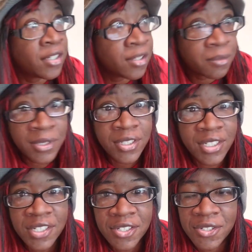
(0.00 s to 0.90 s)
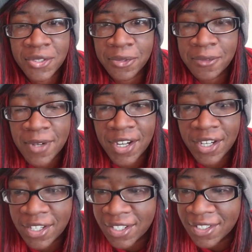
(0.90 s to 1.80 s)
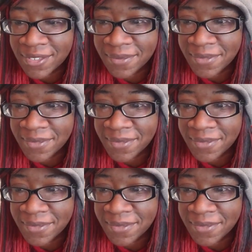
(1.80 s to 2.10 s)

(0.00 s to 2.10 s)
what to listen to. I